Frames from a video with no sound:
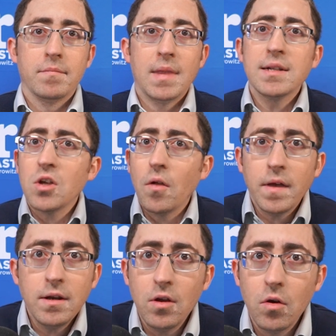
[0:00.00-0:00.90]
That's all
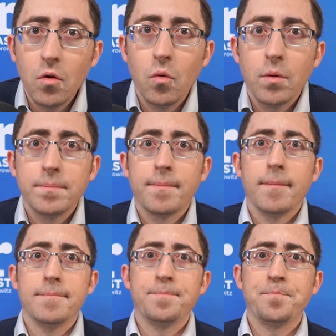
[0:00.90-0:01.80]
they do.
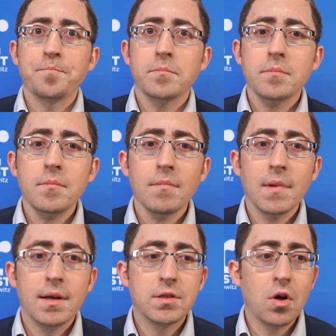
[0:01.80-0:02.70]

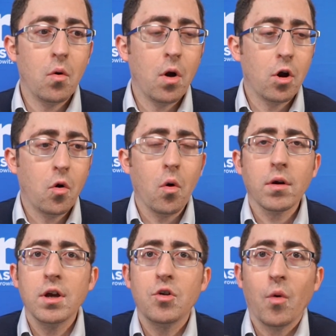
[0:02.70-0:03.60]
So a
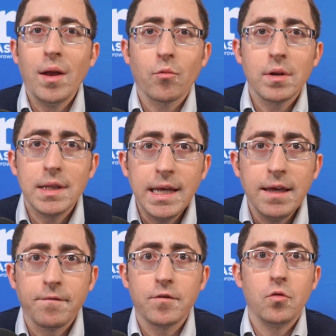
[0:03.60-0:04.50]
court could grant
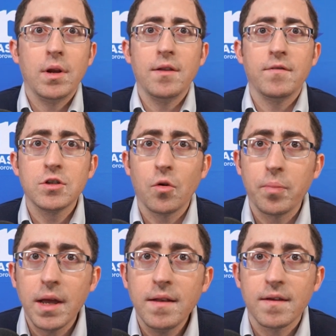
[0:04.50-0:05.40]
relief to an individual
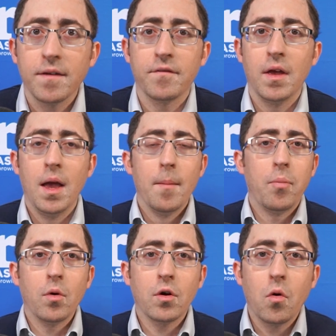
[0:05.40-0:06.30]
plaintiff,
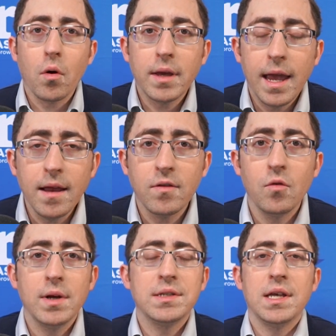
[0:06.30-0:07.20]
but what a court can't
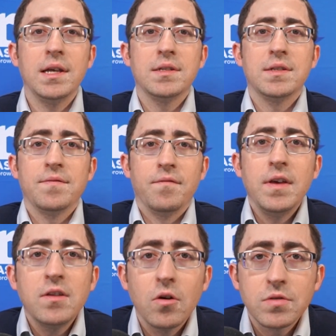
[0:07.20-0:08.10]
do is
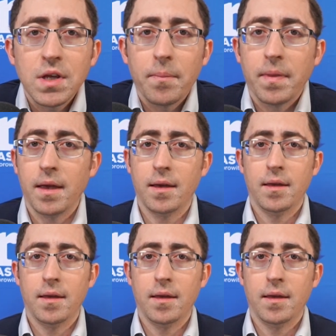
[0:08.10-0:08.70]
veto something.